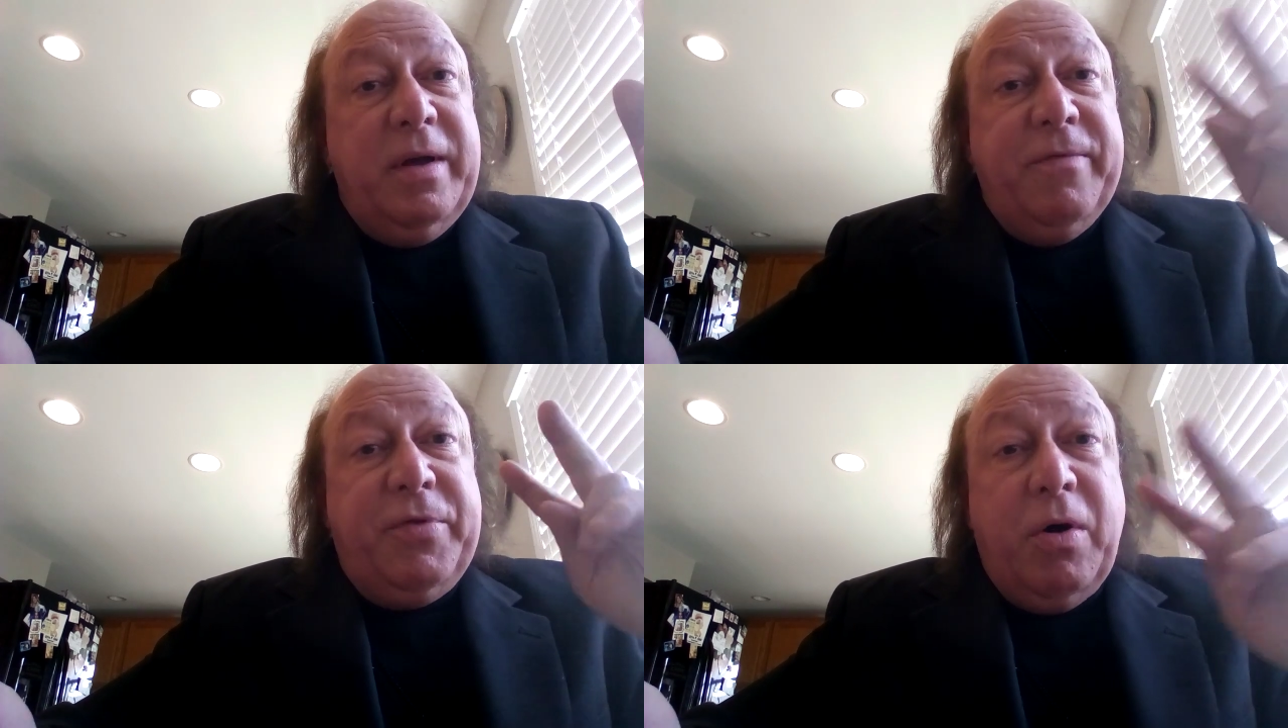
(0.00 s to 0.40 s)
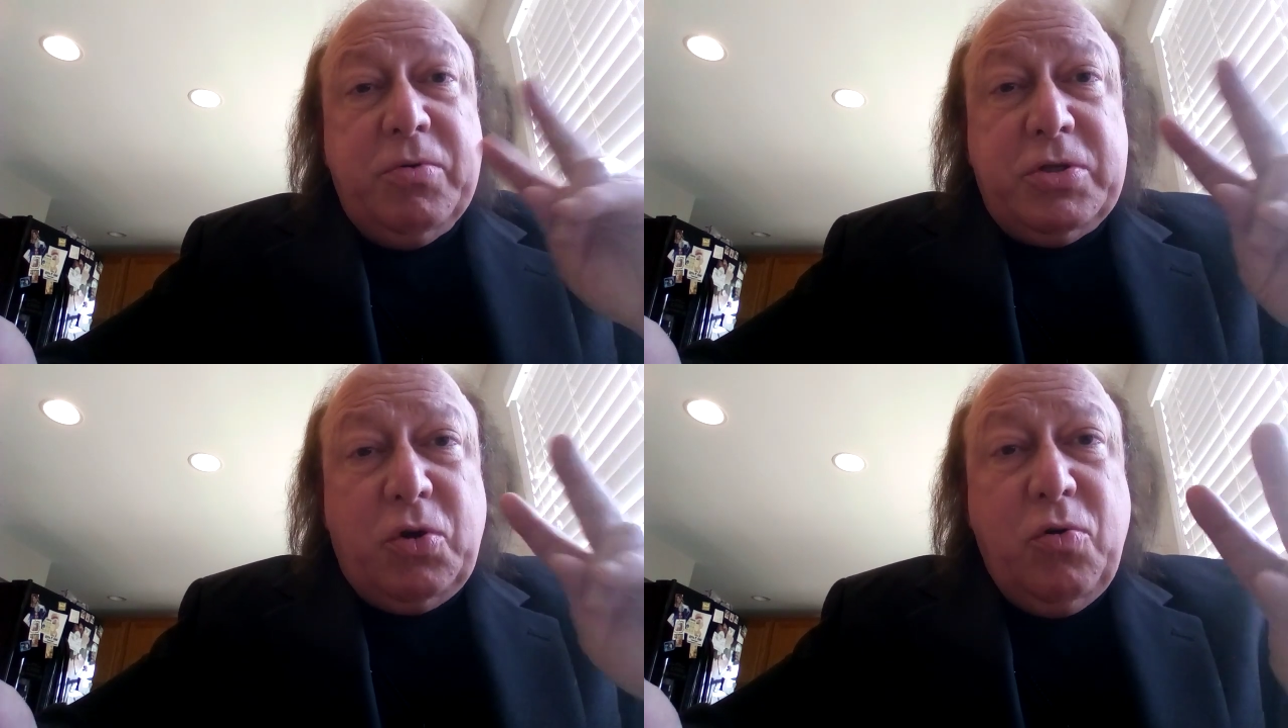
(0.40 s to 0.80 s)
If
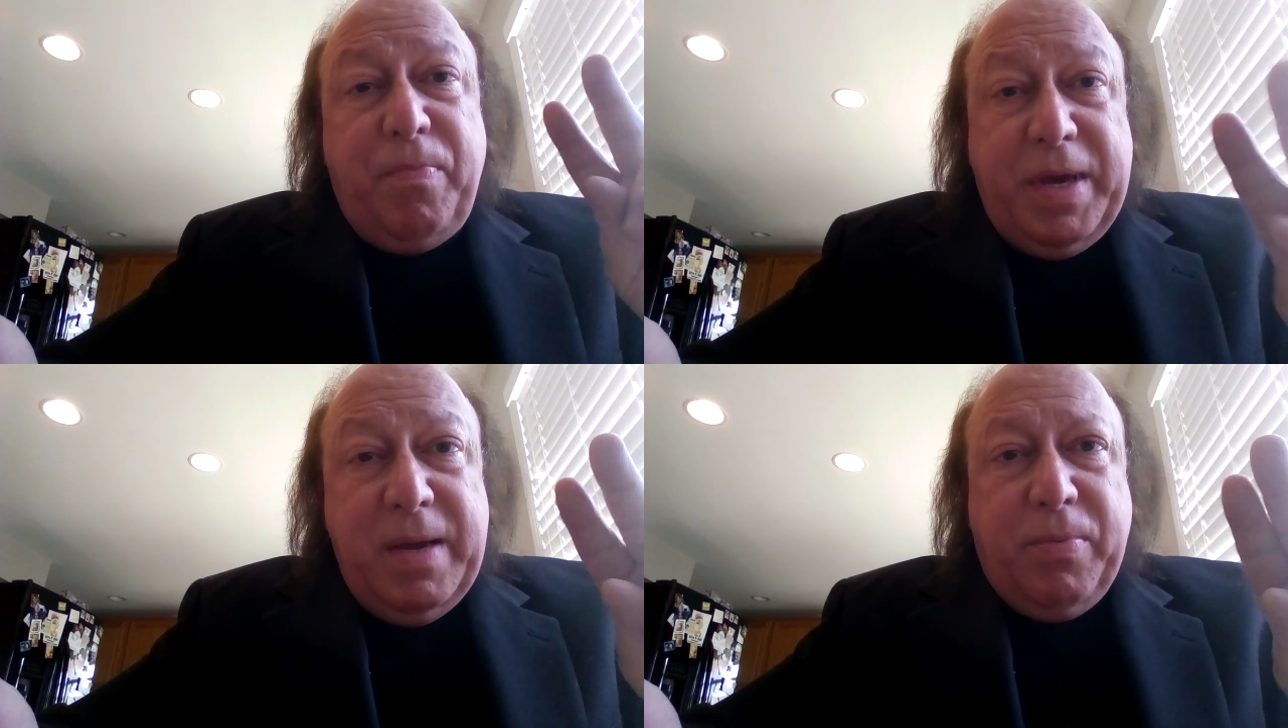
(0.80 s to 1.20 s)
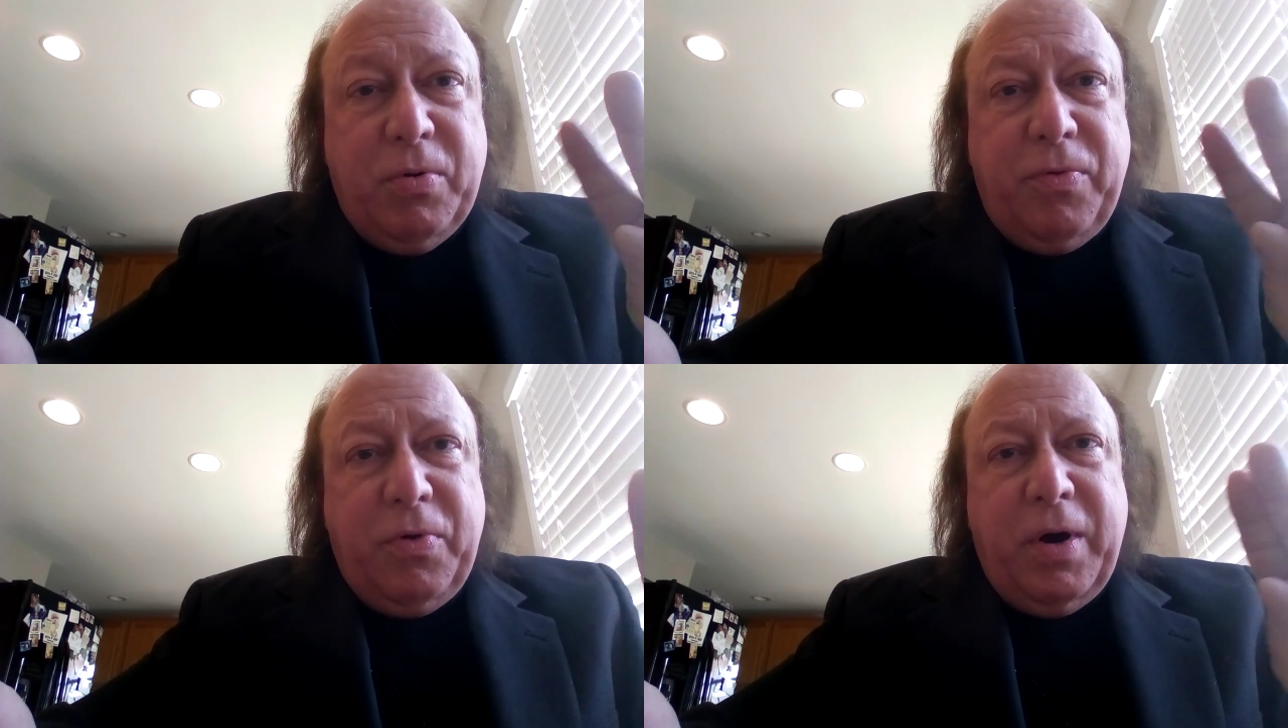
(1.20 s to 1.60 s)
those two
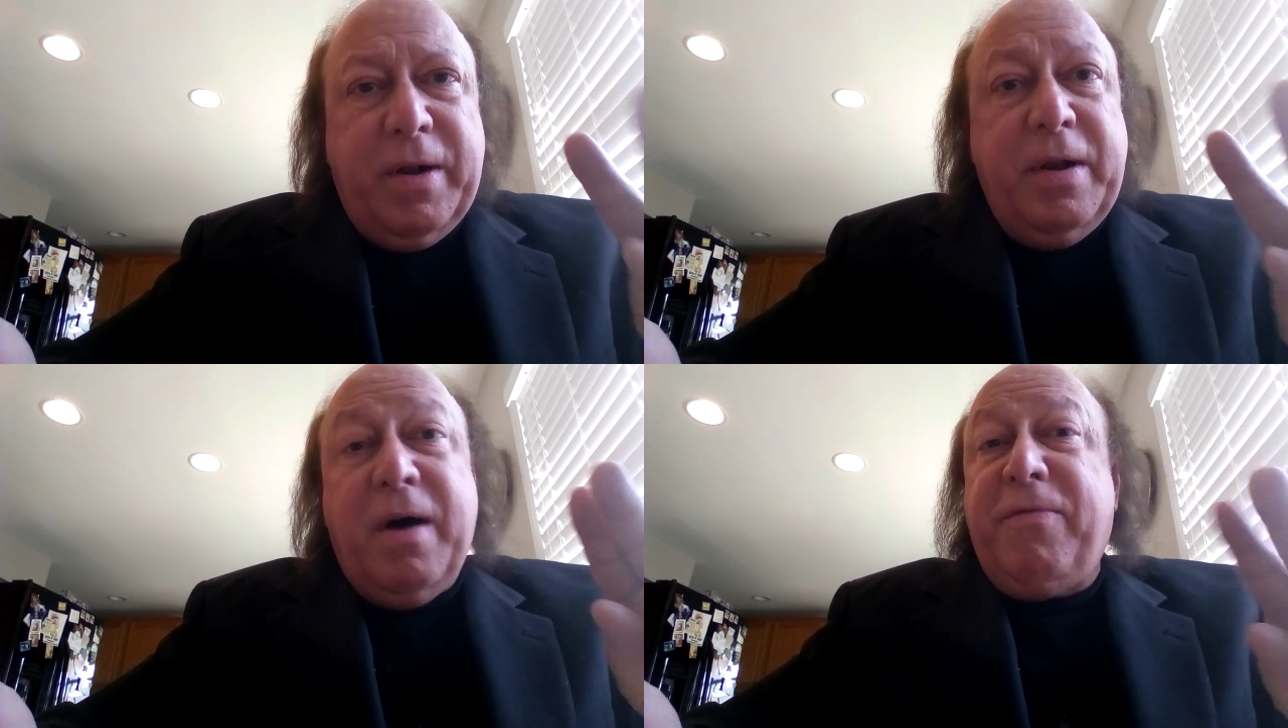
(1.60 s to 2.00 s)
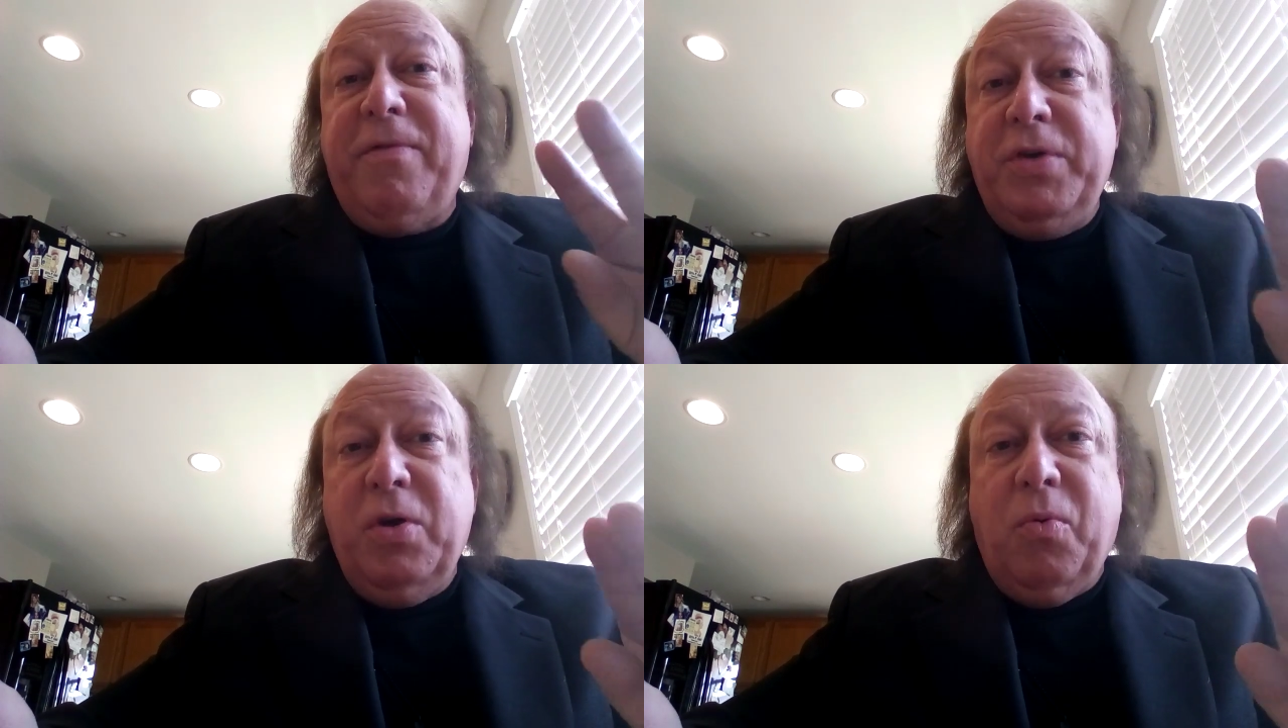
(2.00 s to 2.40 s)
people thought enough
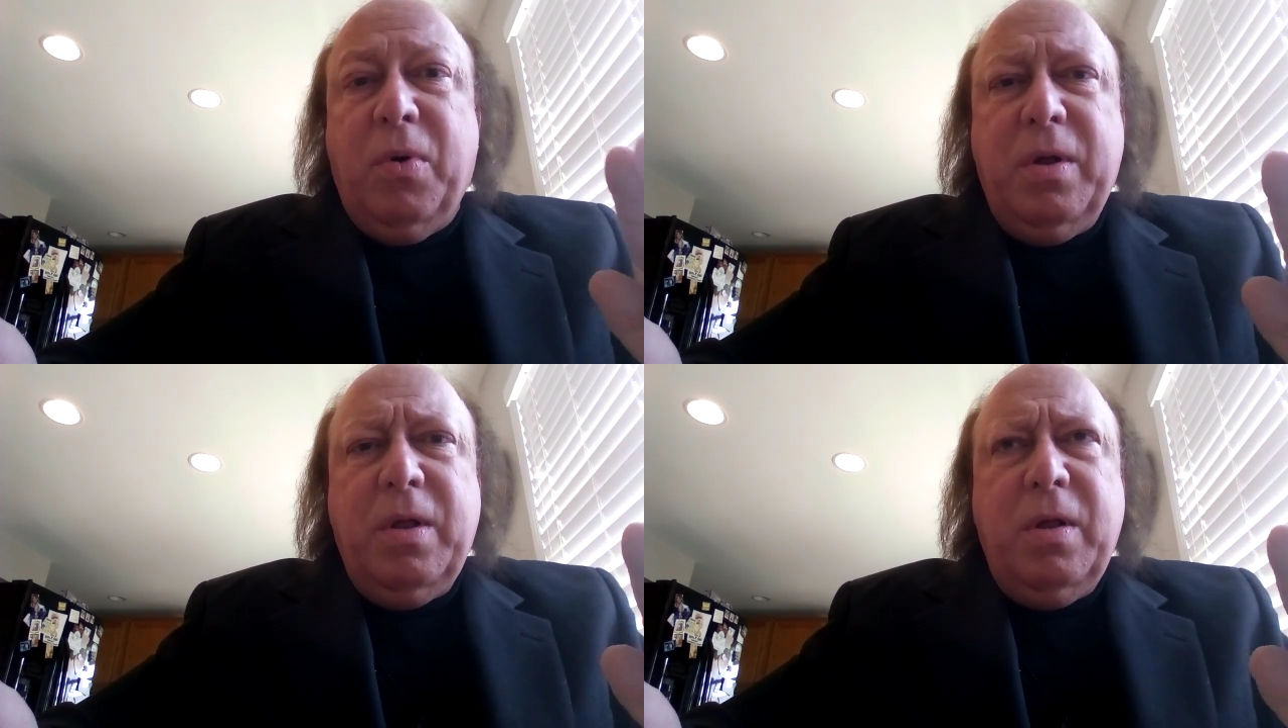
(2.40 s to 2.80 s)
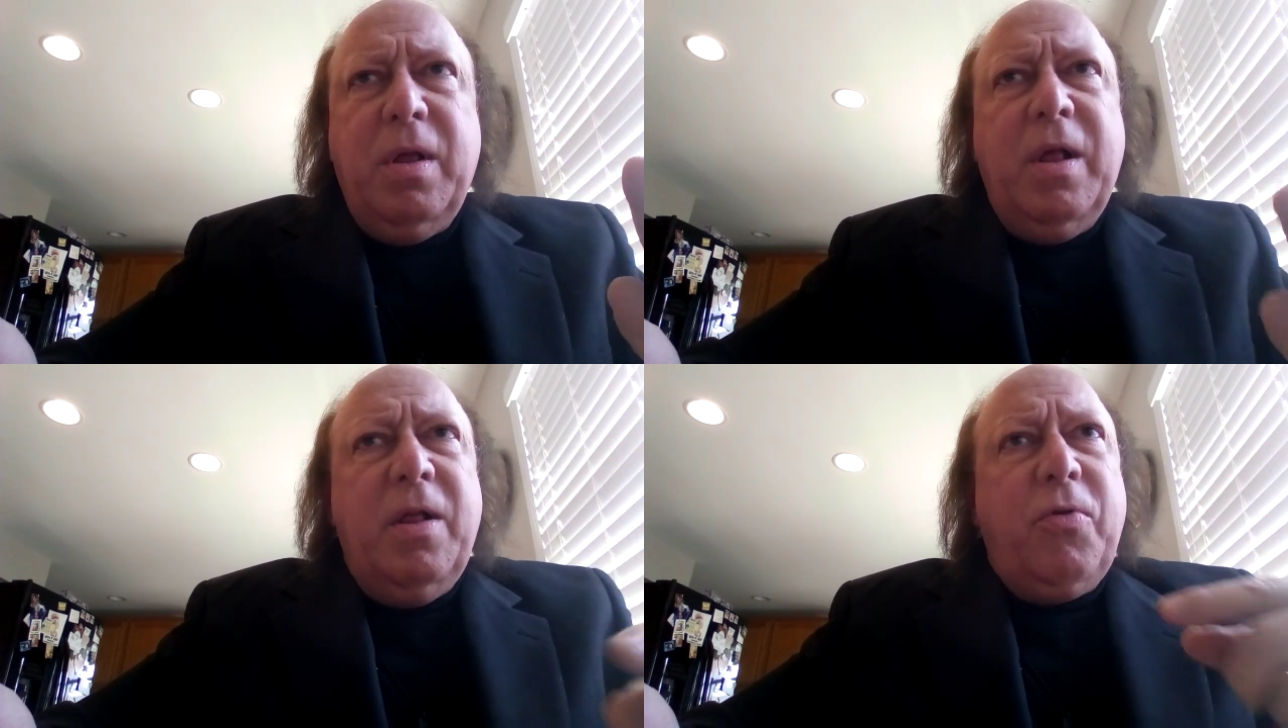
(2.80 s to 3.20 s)
of you,
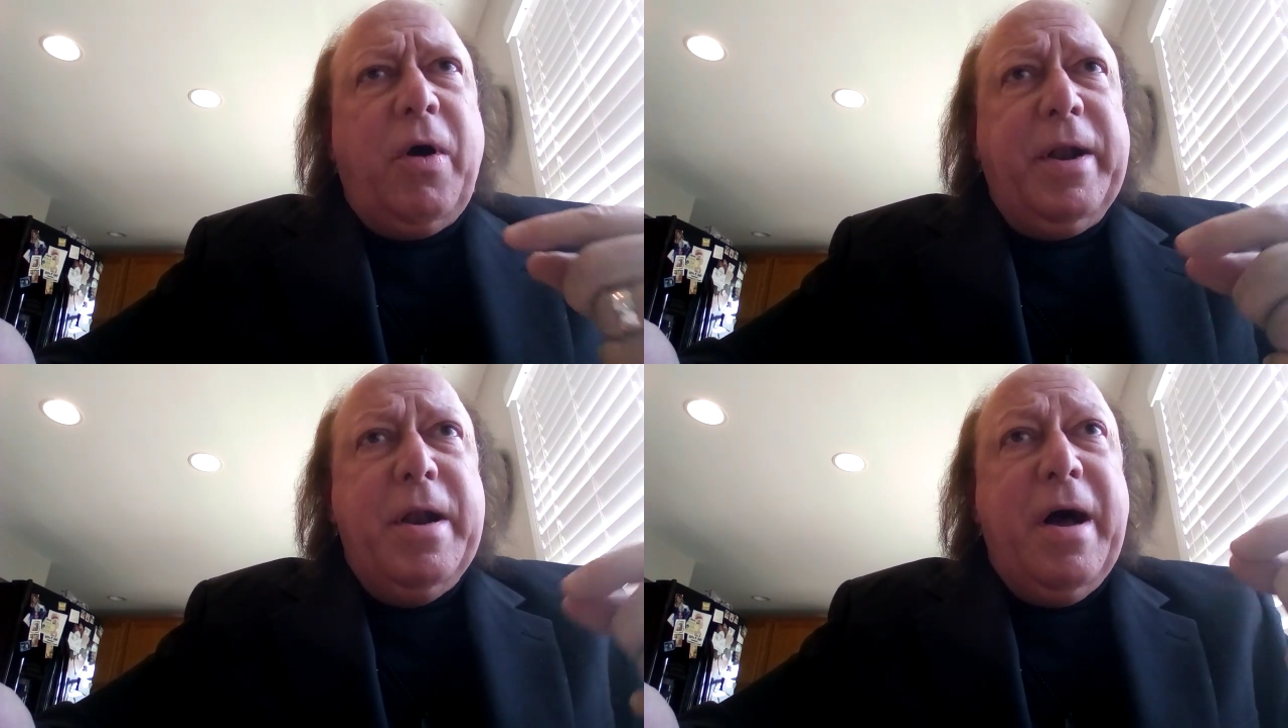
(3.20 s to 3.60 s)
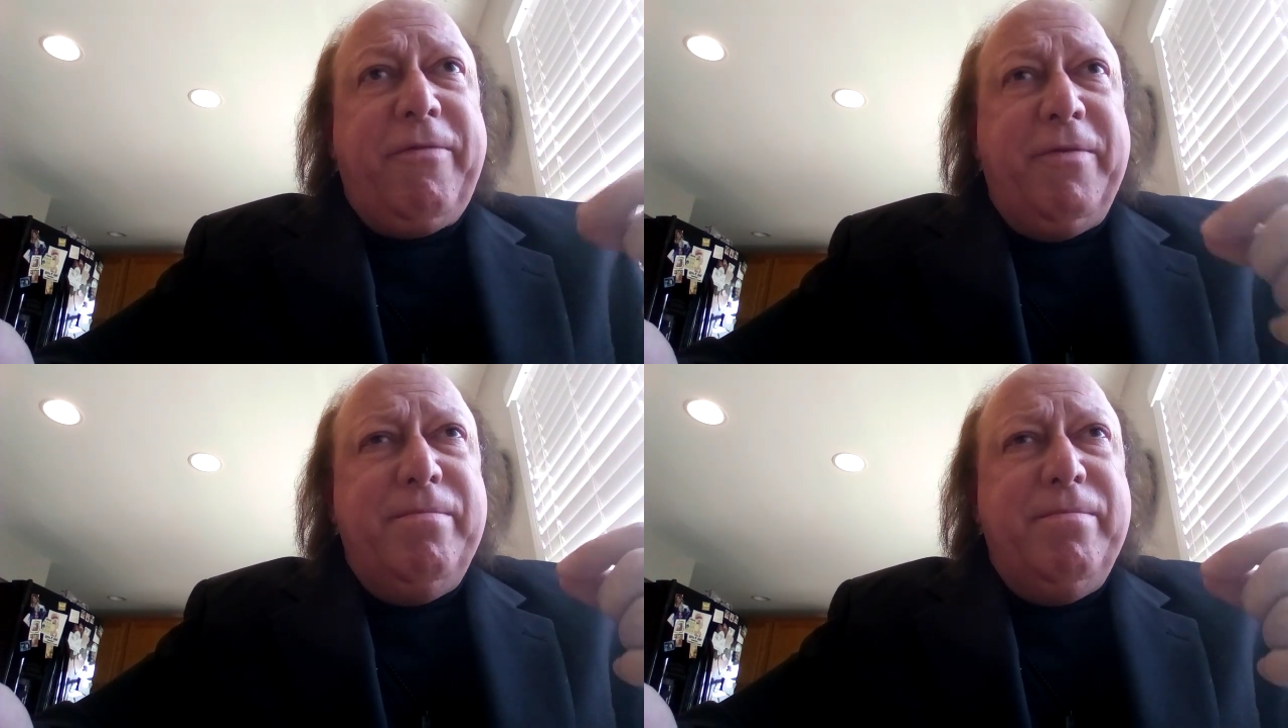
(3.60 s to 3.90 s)
thought enough